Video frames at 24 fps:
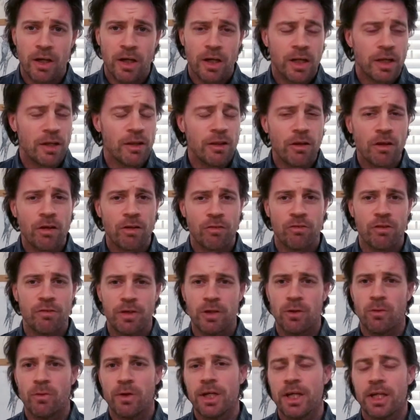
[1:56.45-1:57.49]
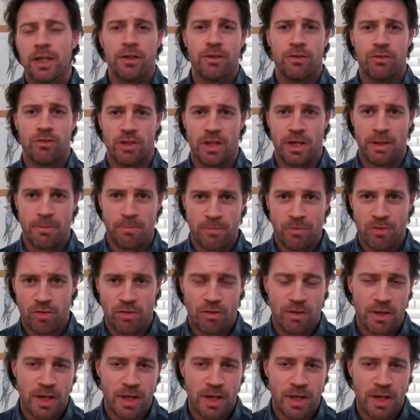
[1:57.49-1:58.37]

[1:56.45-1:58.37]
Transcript: lots of little hidden gems.